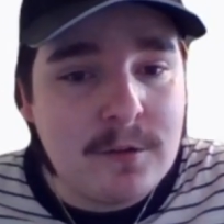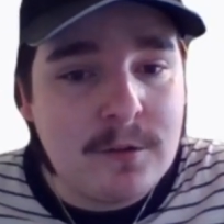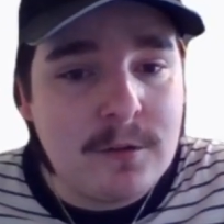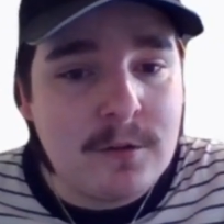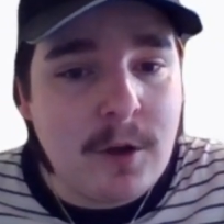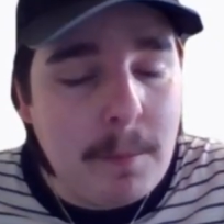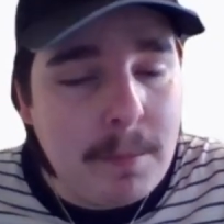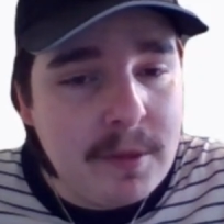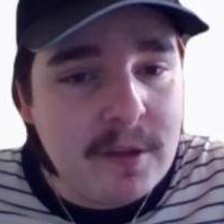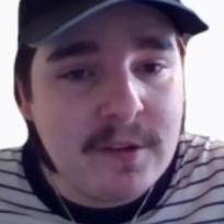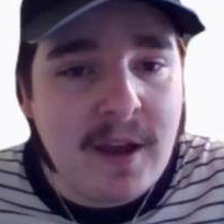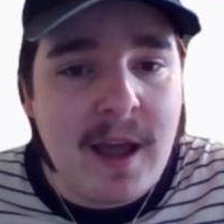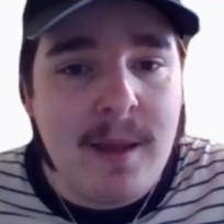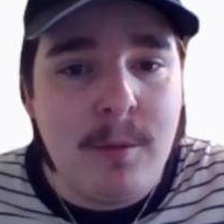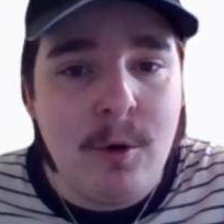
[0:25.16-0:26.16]
top of the
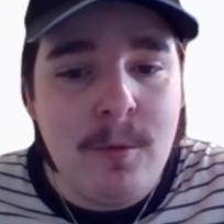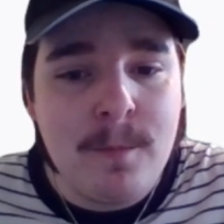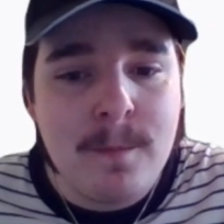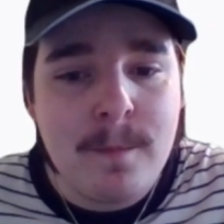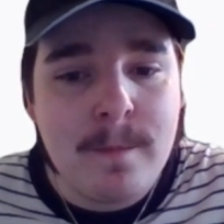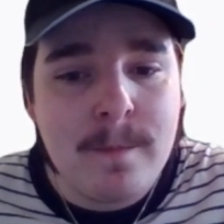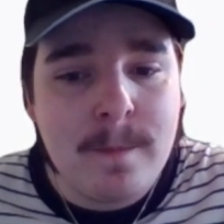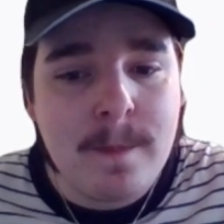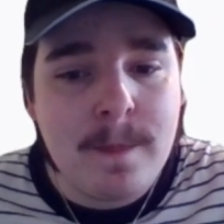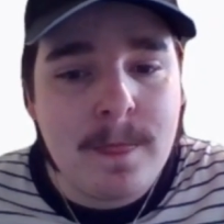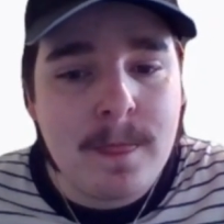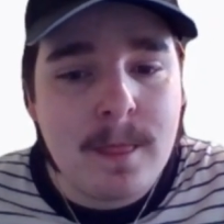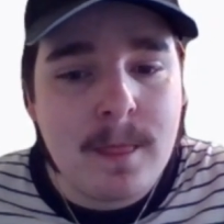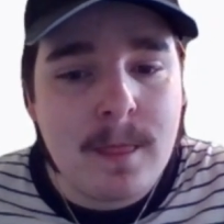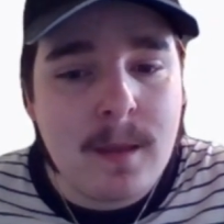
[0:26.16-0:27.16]
table
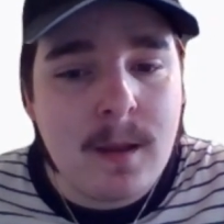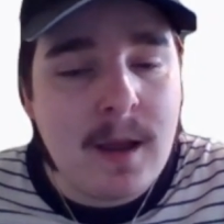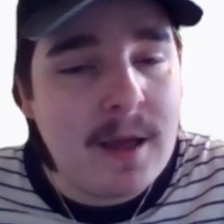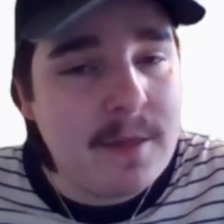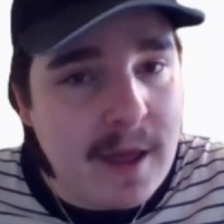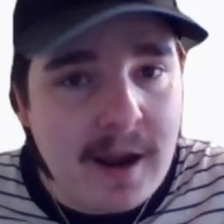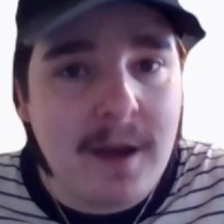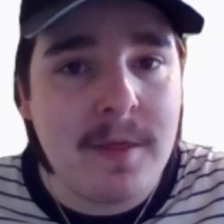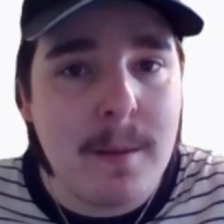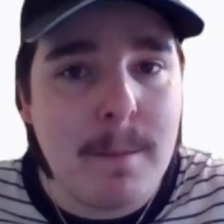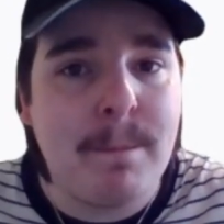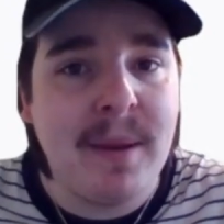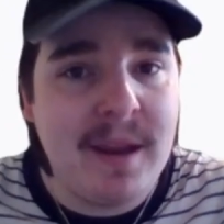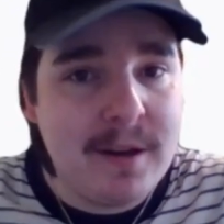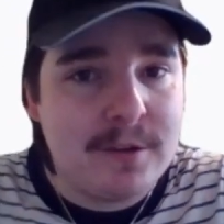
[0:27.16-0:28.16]
and they are the
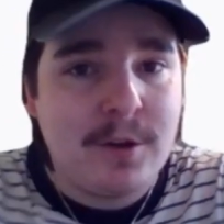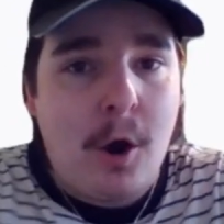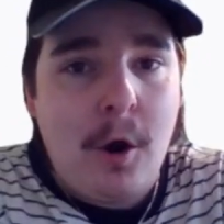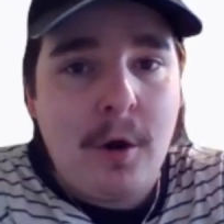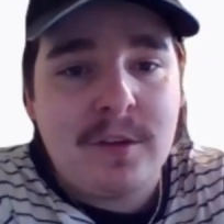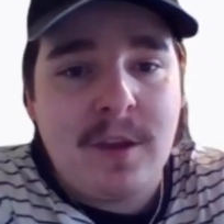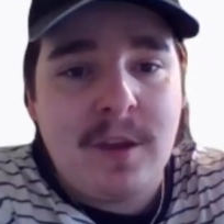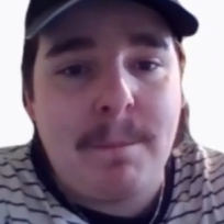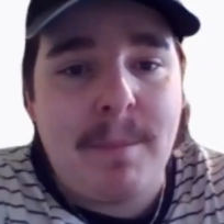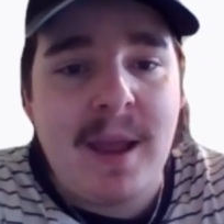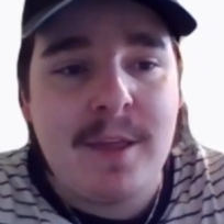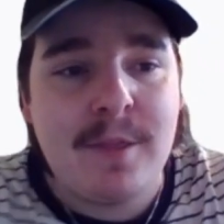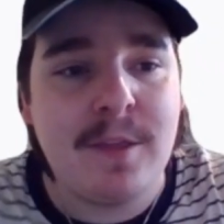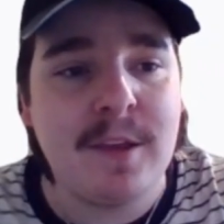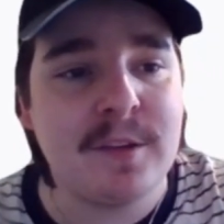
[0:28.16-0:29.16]
big dogs to
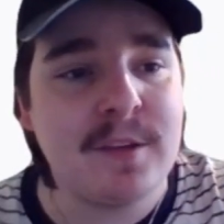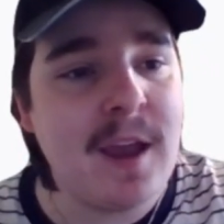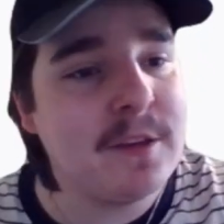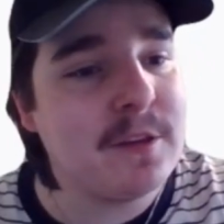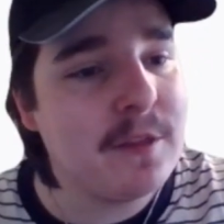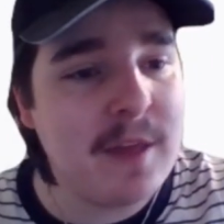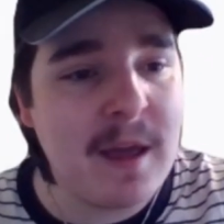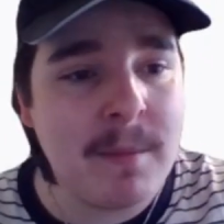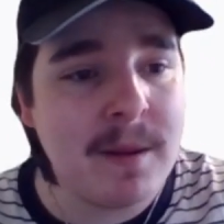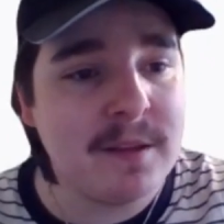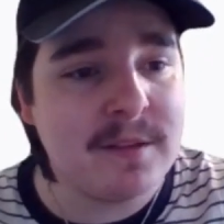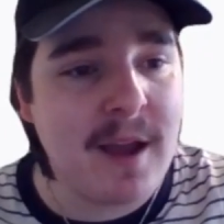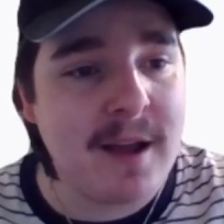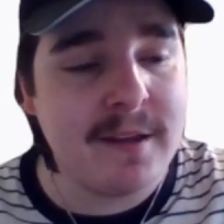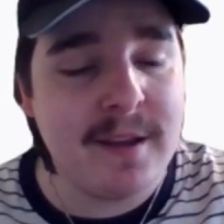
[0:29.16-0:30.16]
beat this season. Them
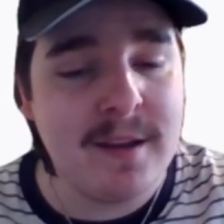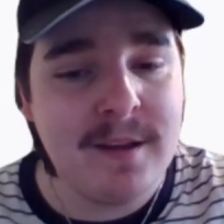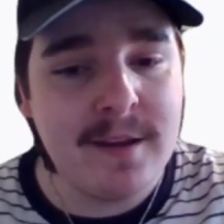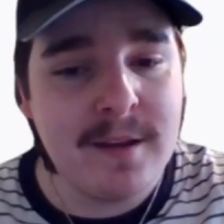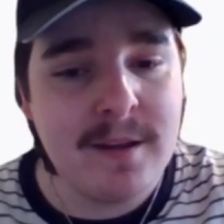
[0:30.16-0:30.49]
and Delhi